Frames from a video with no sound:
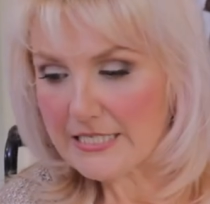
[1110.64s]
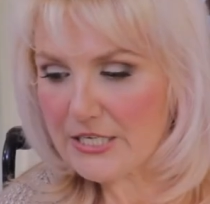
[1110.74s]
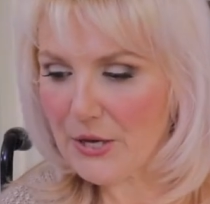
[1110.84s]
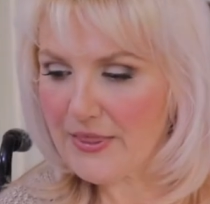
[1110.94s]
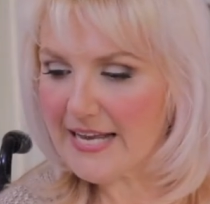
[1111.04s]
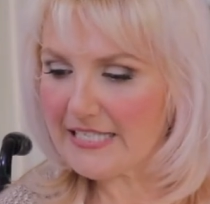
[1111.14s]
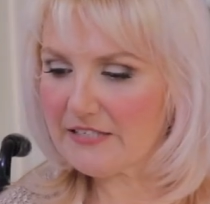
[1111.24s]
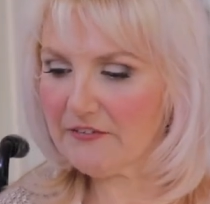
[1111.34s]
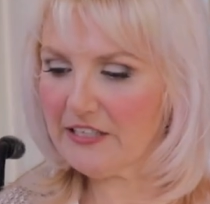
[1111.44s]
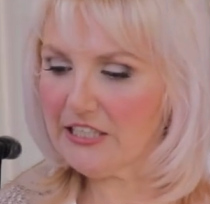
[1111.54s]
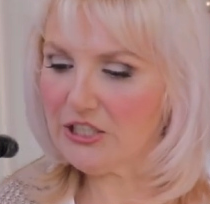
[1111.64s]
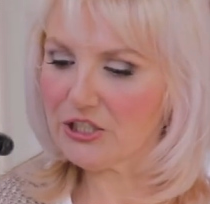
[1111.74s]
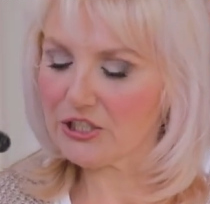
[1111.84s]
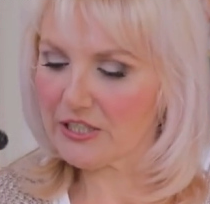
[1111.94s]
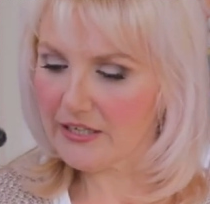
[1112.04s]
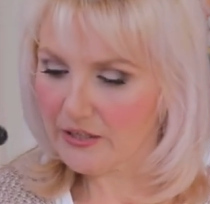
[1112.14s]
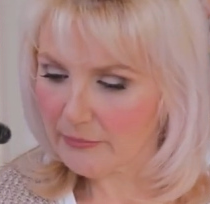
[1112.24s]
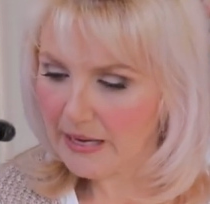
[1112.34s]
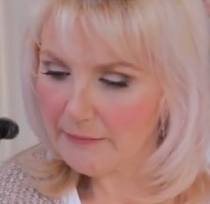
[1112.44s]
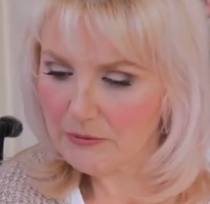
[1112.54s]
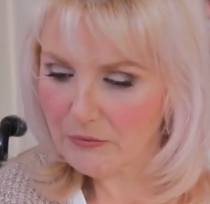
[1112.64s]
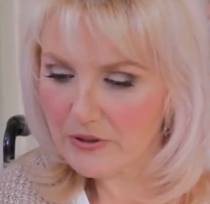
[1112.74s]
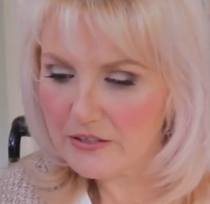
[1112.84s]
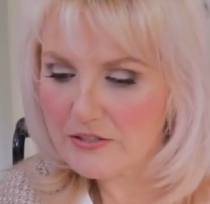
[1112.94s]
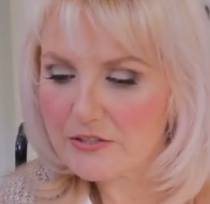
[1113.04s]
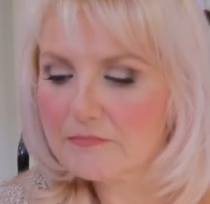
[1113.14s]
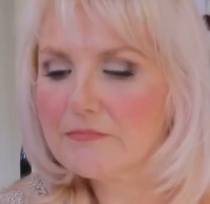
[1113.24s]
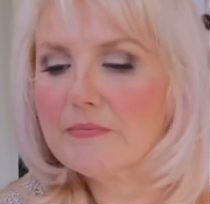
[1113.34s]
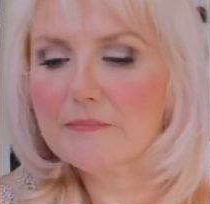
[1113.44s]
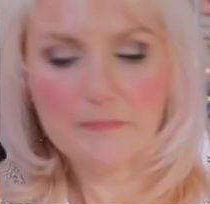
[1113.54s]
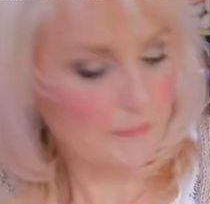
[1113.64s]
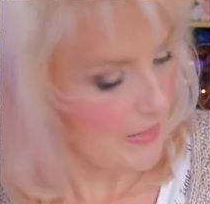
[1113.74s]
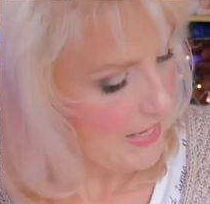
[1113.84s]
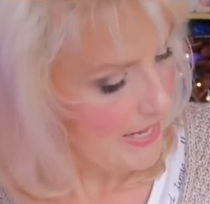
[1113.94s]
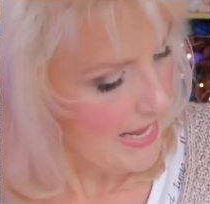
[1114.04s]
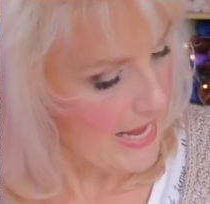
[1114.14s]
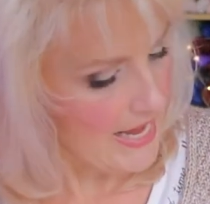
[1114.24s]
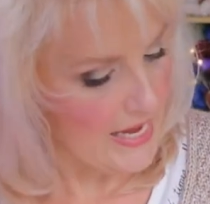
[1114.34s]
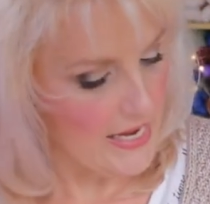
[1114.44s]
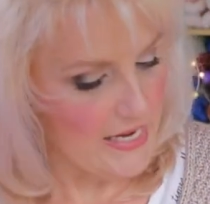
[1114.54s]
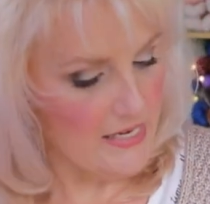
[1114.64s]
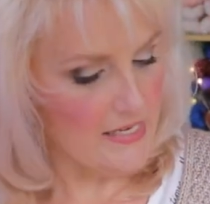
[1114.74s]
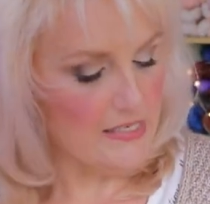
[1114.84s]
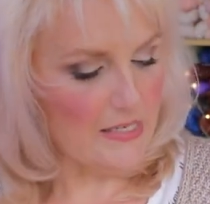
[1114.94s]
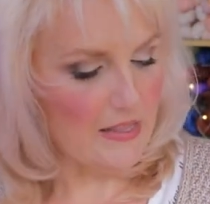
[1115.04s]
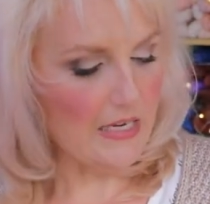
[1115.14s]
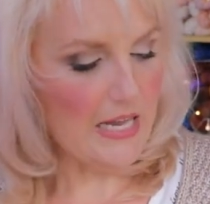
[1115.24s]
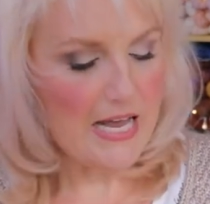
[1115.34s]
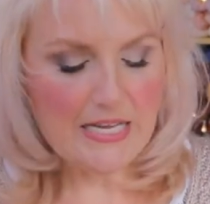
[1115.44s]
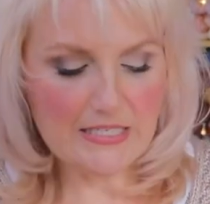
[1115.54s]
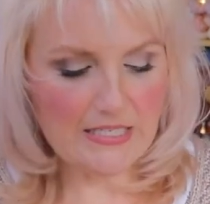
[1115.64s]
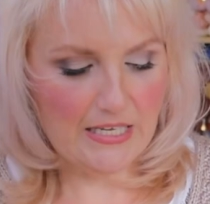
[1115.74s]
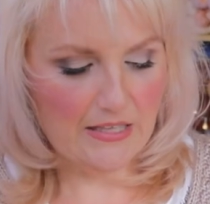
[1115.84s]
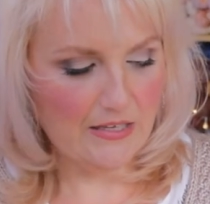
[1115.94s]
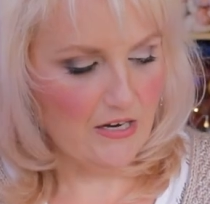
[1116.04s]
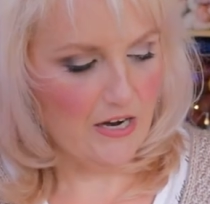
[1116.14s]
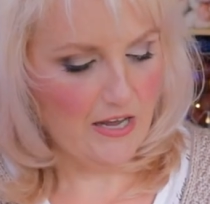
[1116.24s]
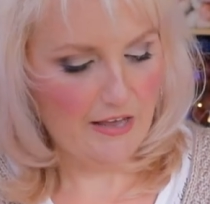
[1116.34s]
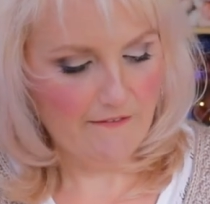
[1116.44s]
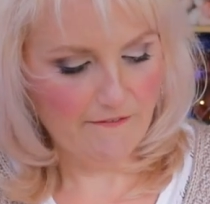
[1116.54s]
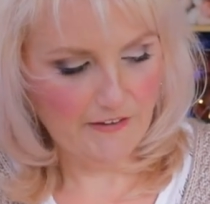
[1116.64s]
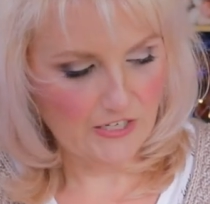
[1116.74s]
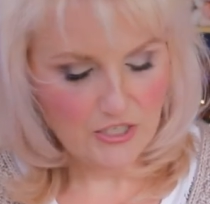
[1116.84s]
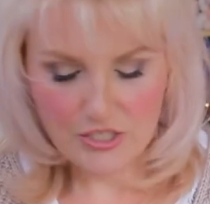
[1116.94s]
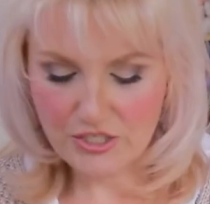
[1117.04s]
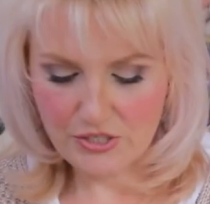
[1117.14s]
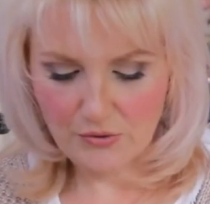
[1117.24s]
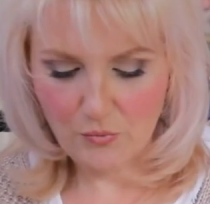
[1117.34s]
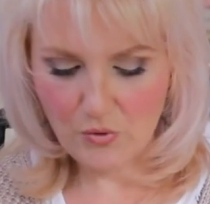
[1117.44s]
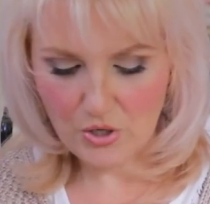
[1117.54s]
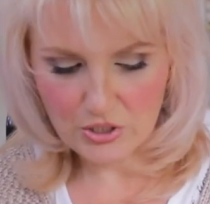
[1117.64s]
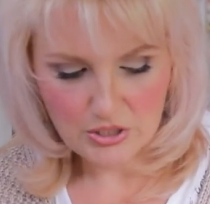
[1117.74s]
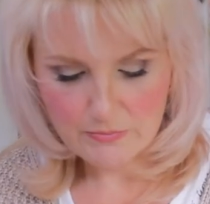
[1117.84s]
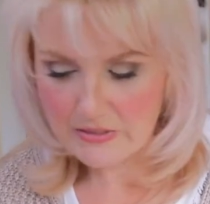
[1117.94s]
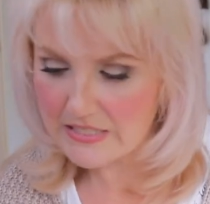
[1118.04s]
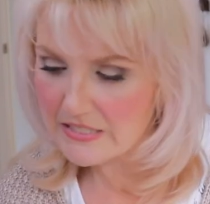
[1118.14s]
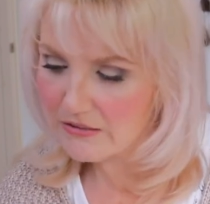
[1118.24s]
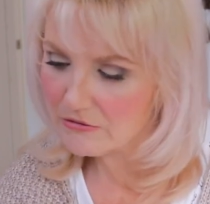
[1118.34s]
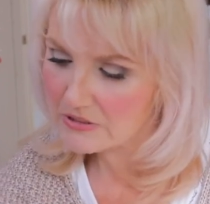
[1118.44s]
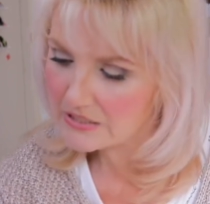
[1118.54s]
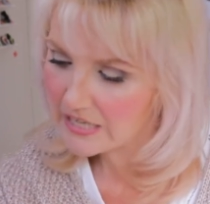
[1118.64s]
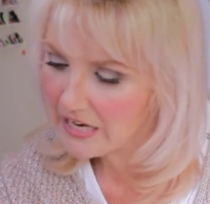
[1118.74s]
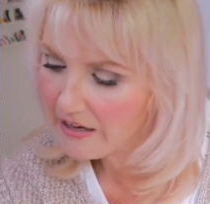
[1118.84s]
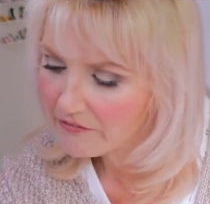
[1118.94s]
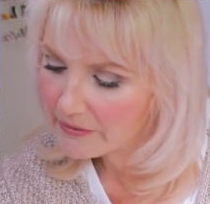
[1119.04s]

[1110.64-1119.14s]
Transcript: So that's finished, and I'm happy with it. And the last thing that I have finished was my silk scarf.